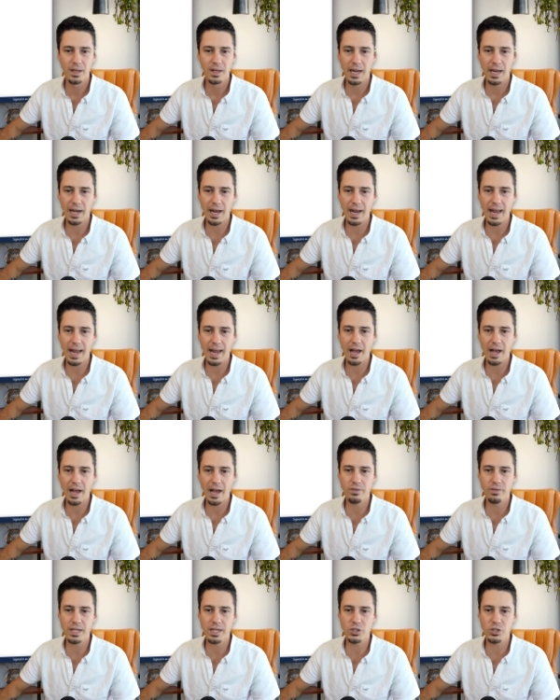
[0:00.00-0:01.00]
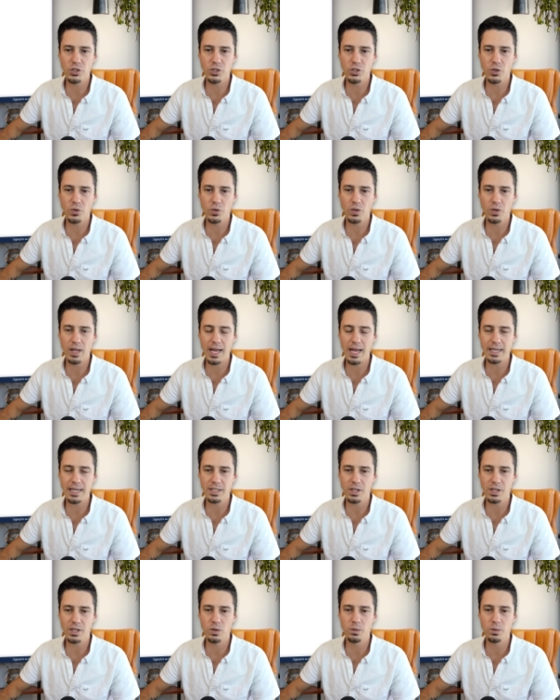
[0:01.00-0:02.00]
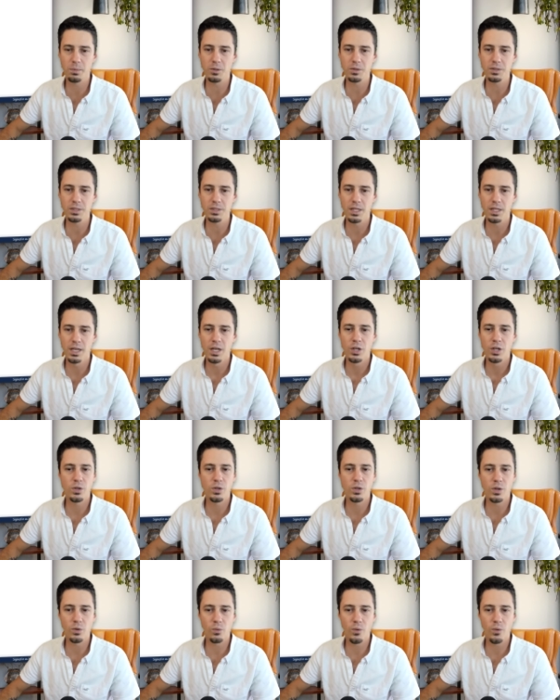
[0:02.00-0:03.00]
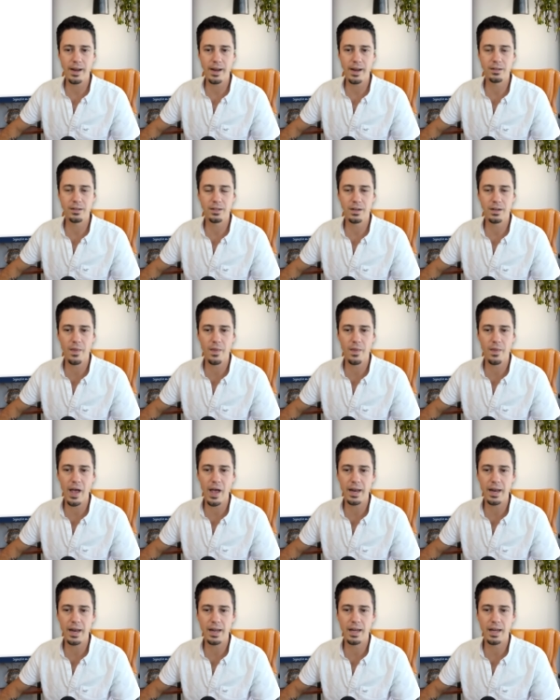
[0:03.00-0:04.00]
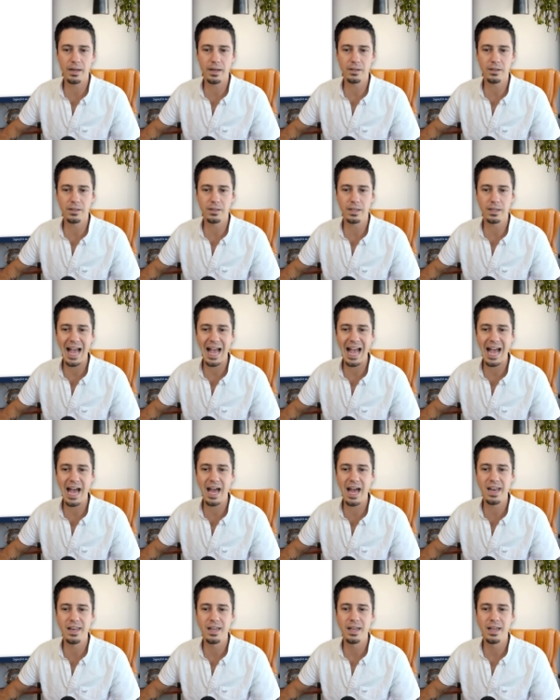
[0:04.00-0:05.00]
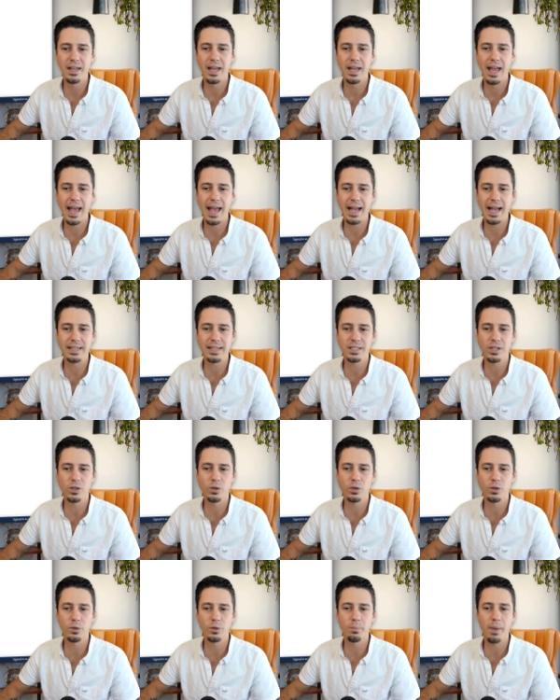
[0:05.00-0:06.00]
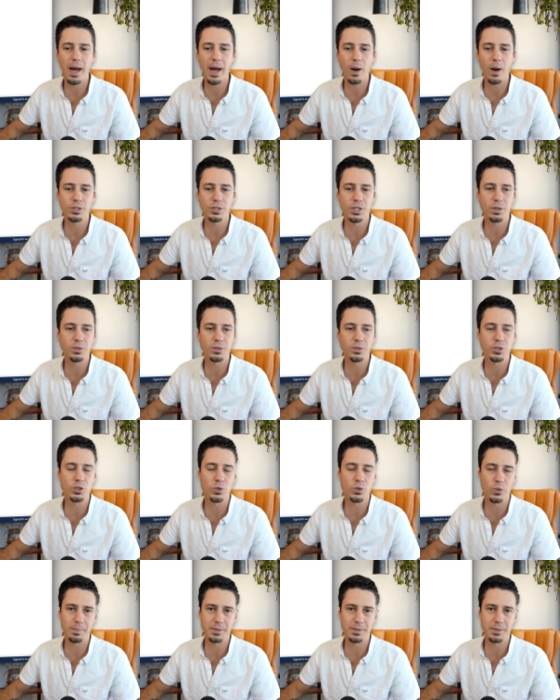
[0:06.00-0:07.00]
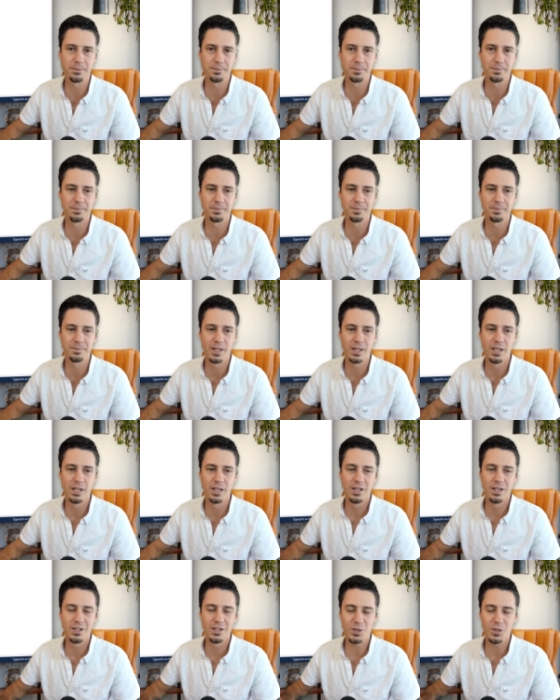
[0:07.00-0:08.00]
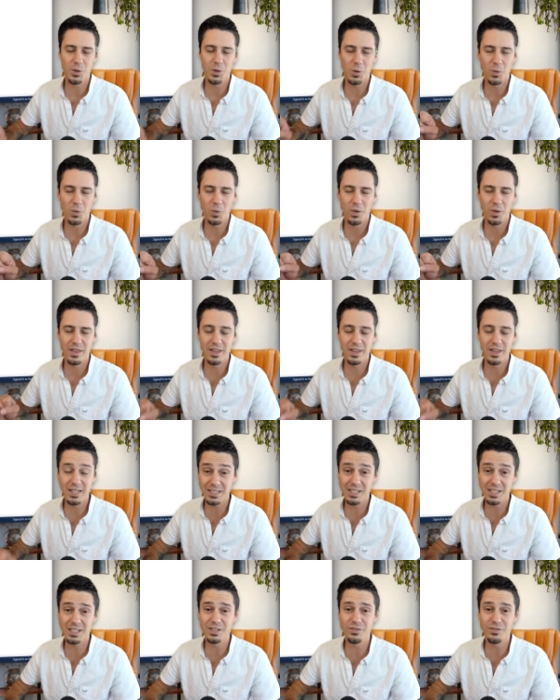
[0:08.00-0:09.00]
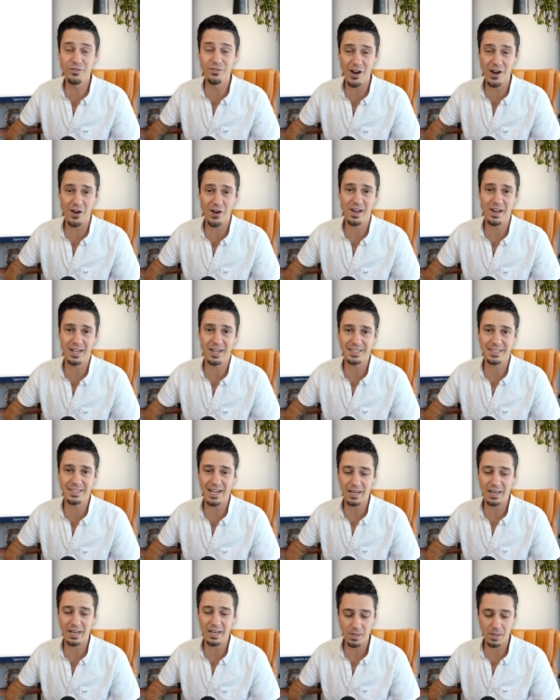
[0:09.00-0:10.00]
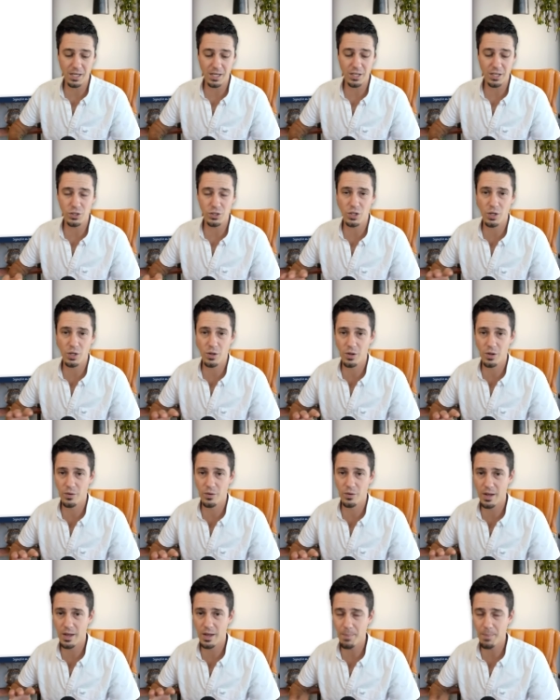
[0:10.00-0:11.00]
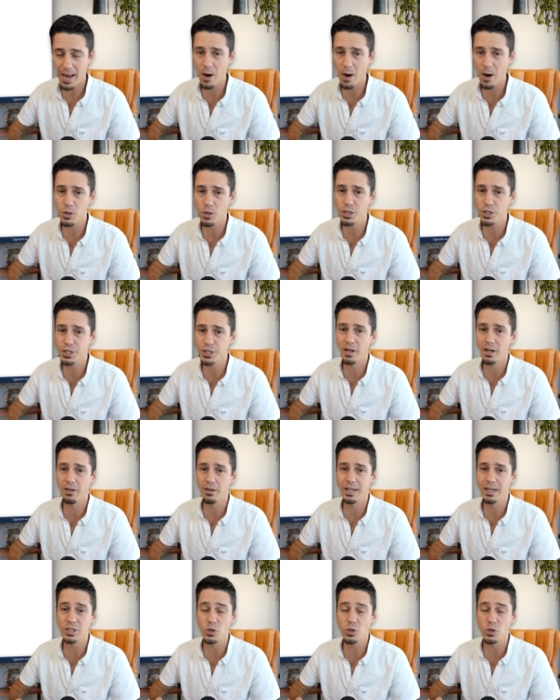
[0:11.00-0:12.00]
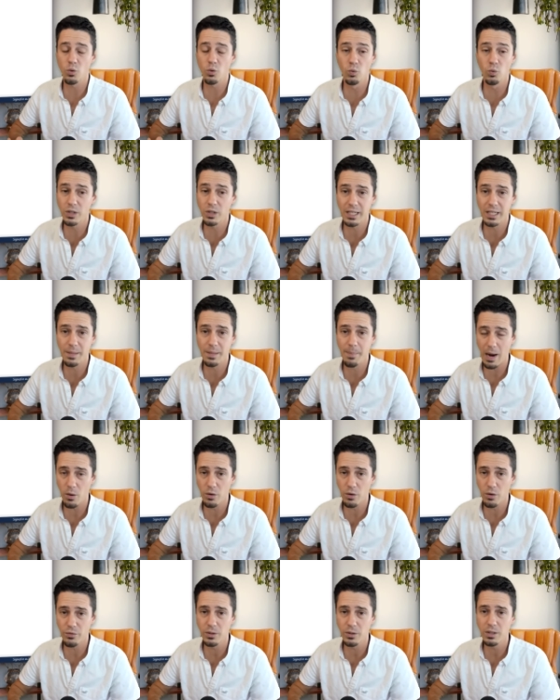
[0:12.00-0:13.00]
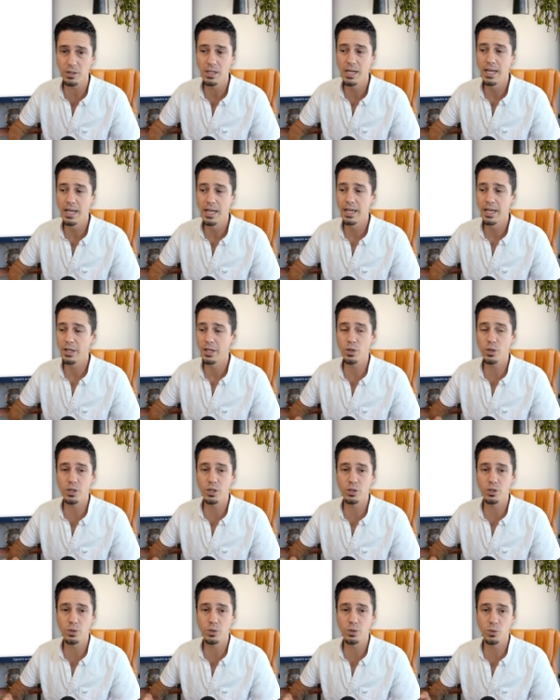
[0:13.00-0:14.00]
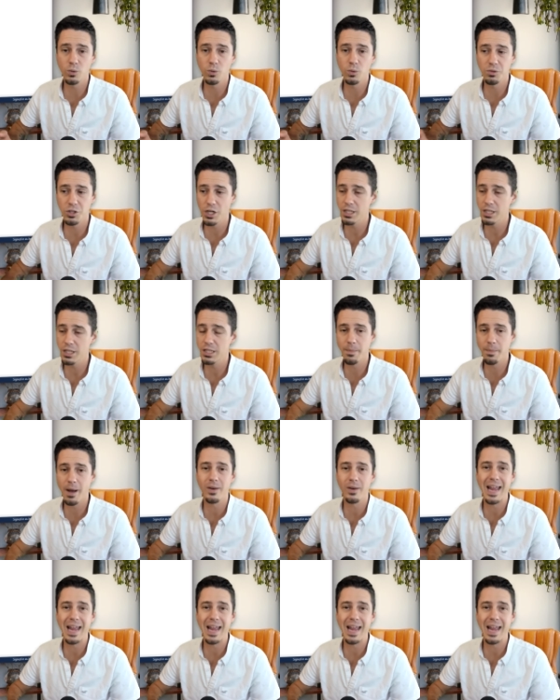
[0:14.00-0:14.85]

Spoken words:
and I have external executables. You can right click on that and click add execute PowerShell script. So this is very exciting because PowerShell is really powerful. You can do just about